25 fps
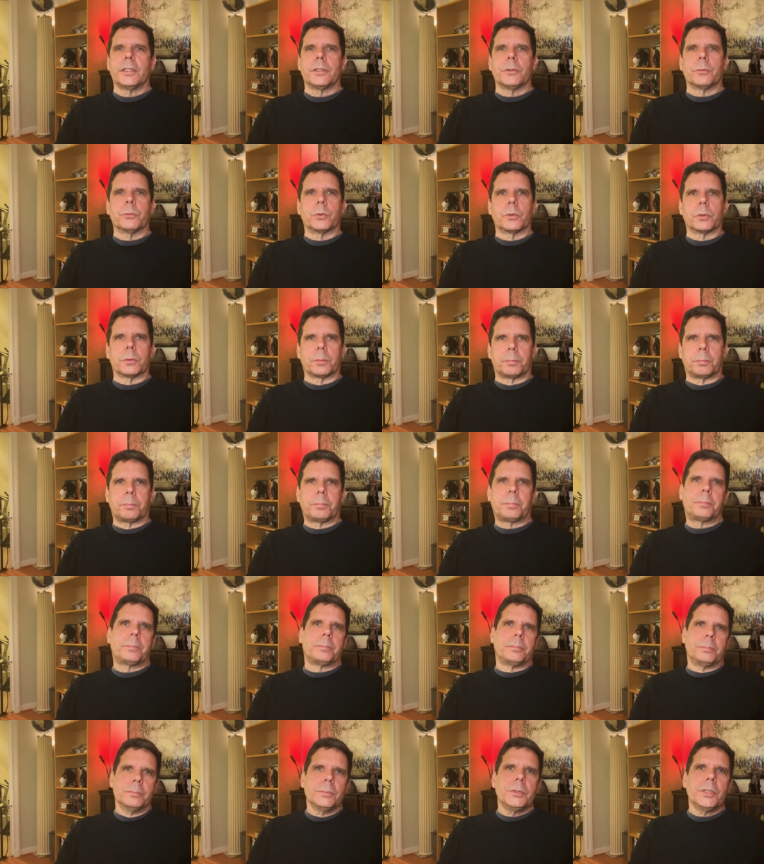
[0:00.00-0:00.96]
we're
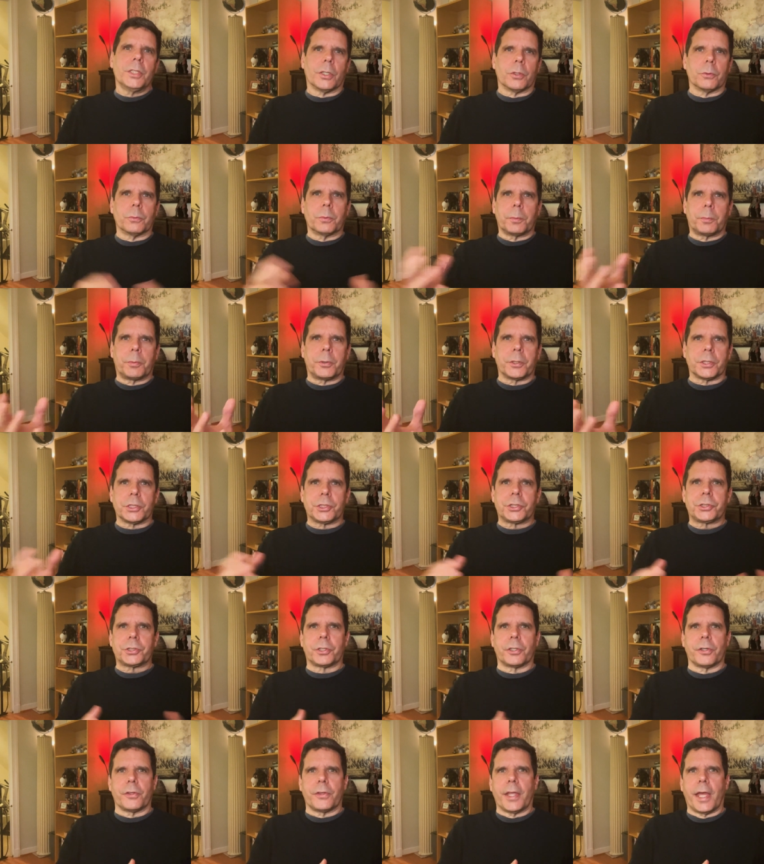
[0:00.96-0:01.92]
you know, we're pretty
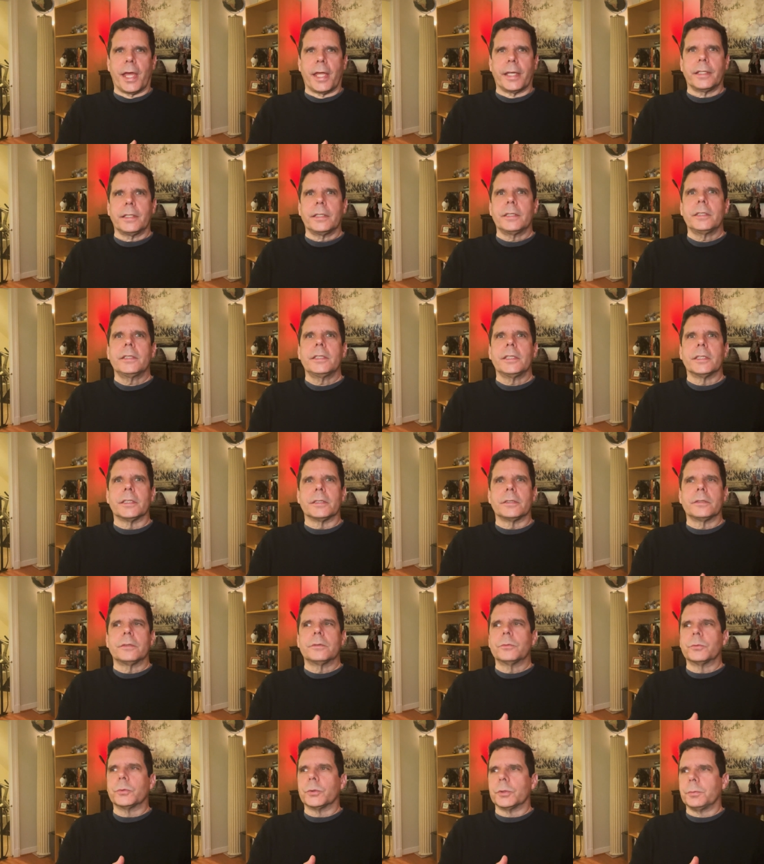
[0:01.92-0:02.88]
sure that it
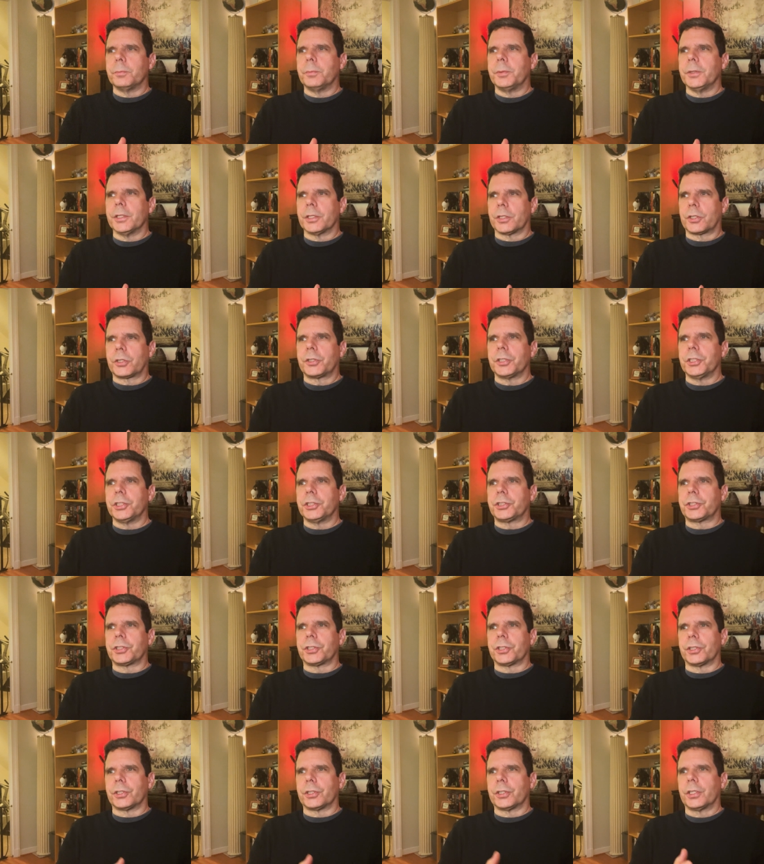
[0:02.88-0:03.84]
would be a
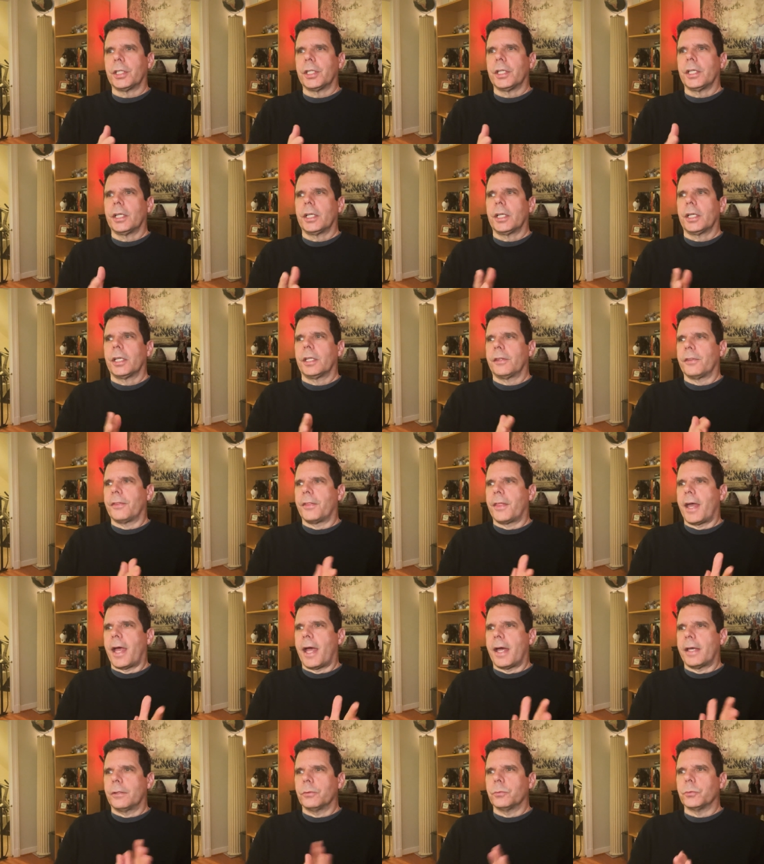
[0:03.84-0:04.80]
creature
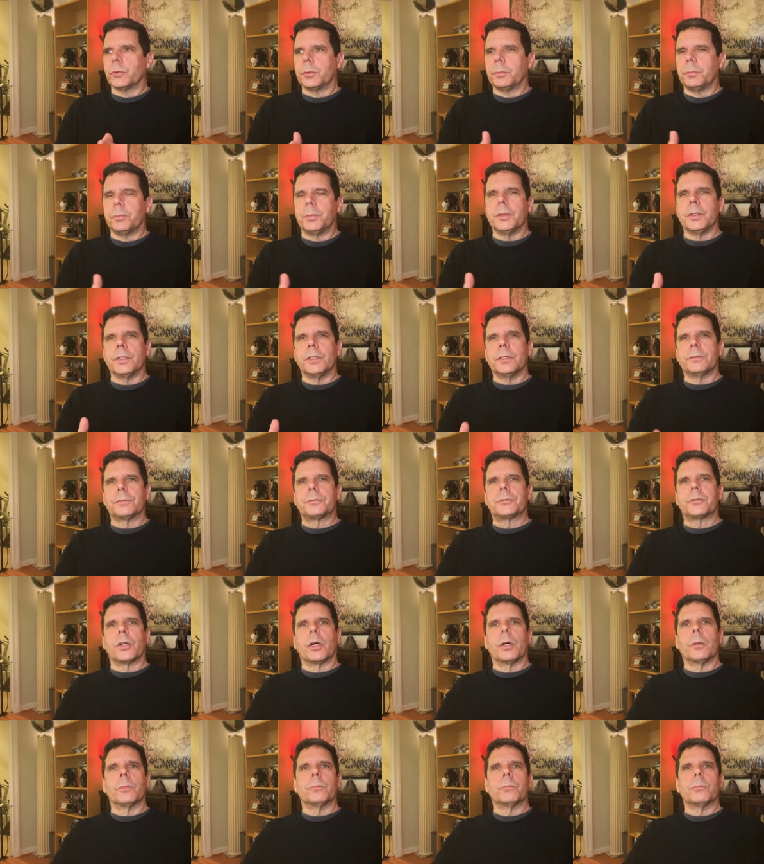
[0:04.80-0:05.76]
that would be
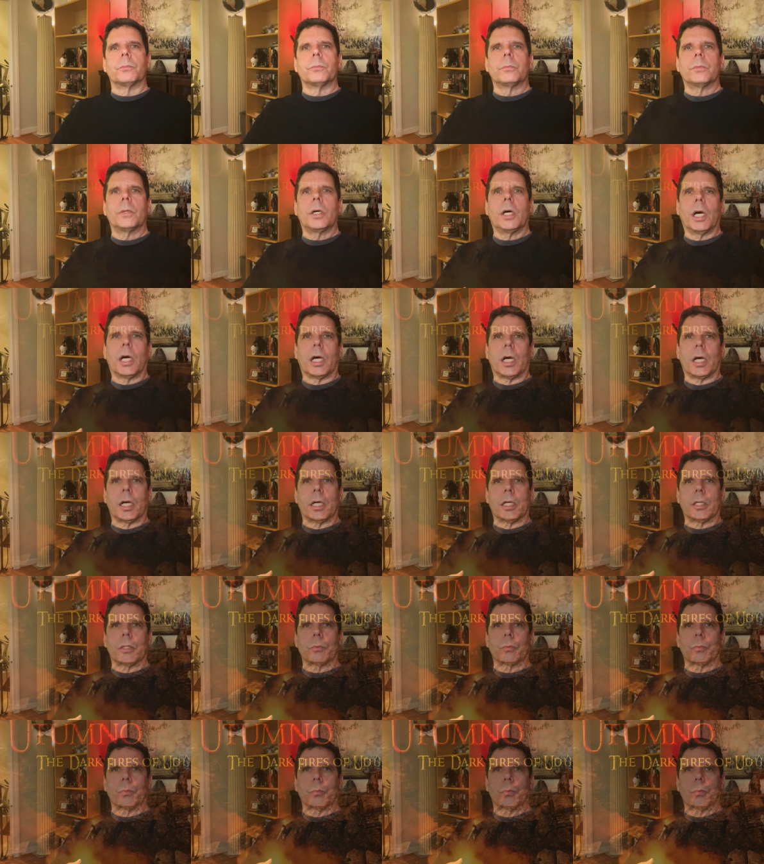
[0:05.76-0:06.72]
from uh,